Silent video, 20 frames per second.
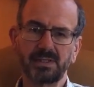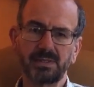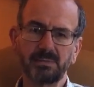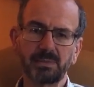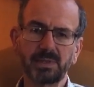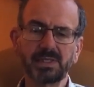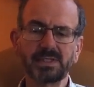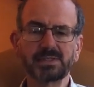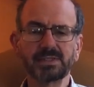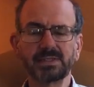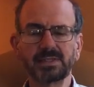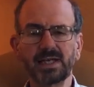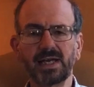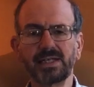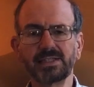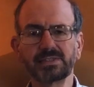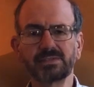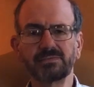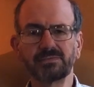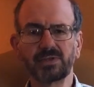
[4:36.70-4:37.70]
But in
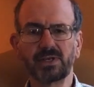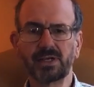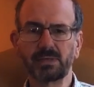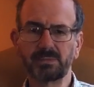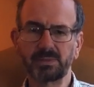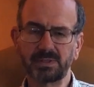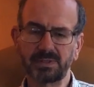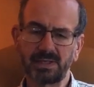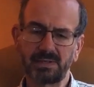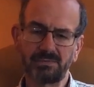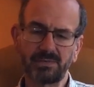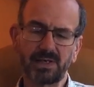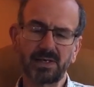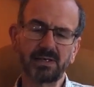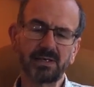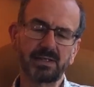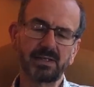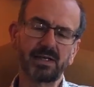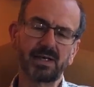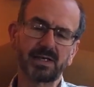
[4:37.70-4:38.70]
today's environment, they're very
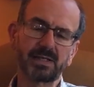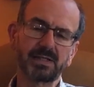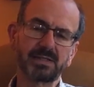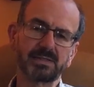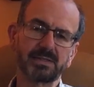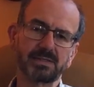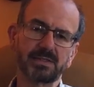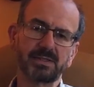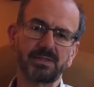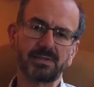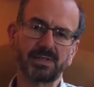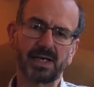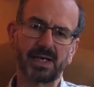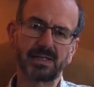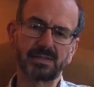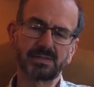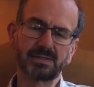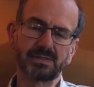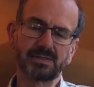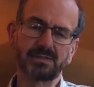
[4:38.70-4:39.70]
unlikely to do
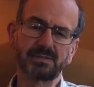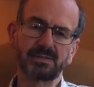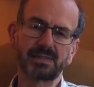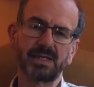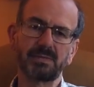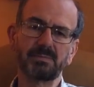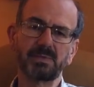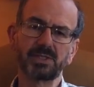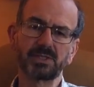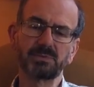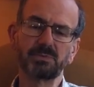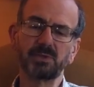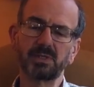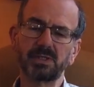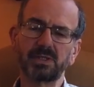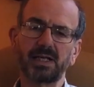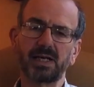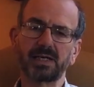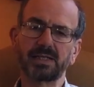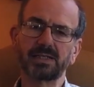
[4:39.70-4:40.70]
that. They're much more
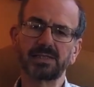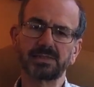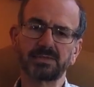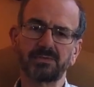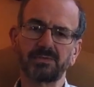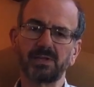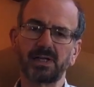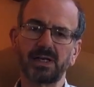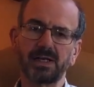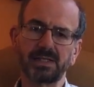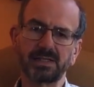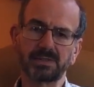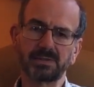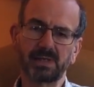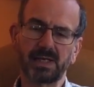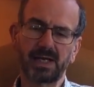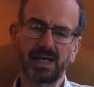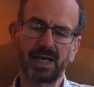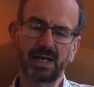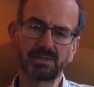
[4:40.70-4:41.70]
likely to fly into
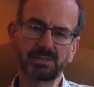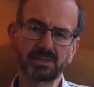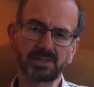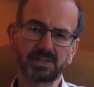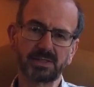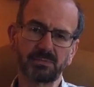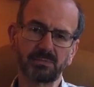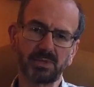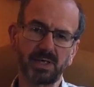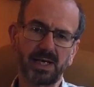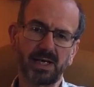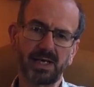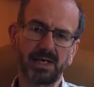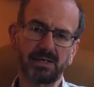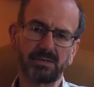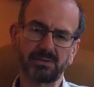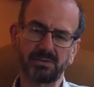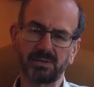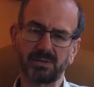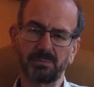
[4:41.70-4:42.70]
a house
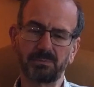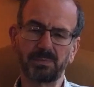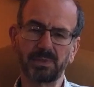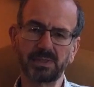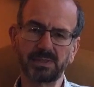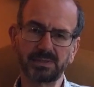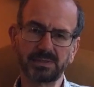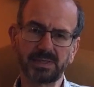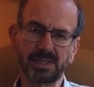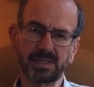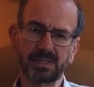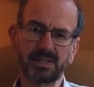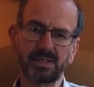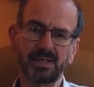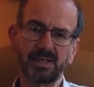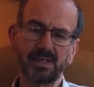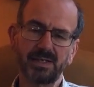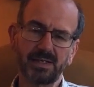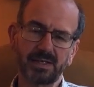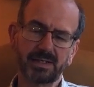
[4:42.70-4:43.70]
somewhere or a building,
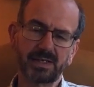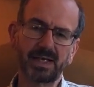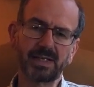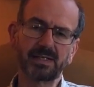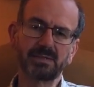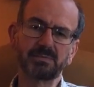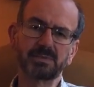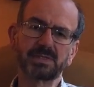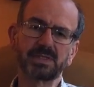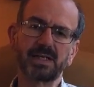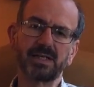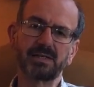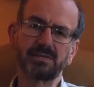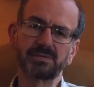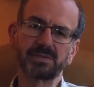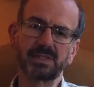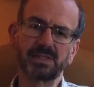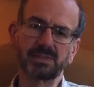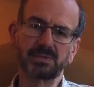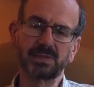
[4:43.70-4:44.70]
get
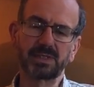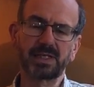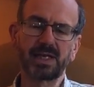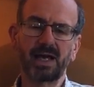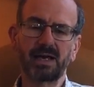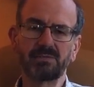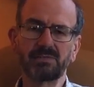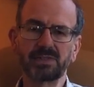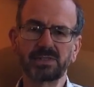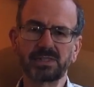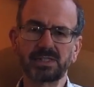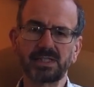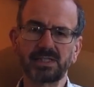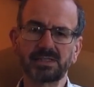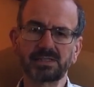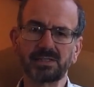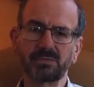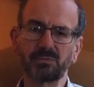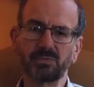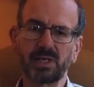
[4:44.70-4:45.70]
themselves into a cavity
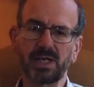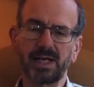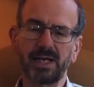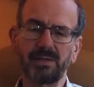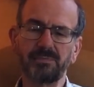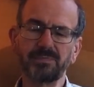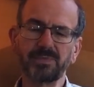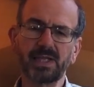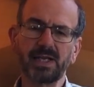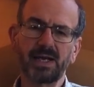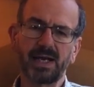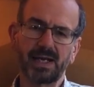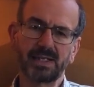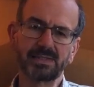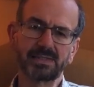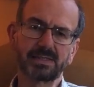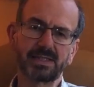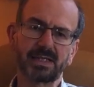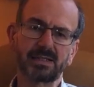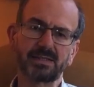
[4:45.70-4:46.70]
somewhere and
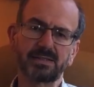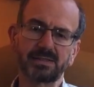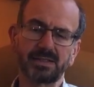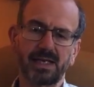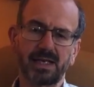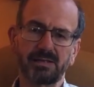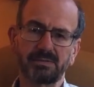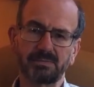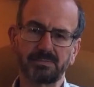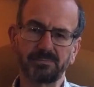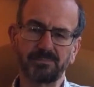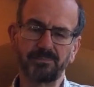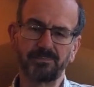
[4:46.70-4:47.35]
settle down.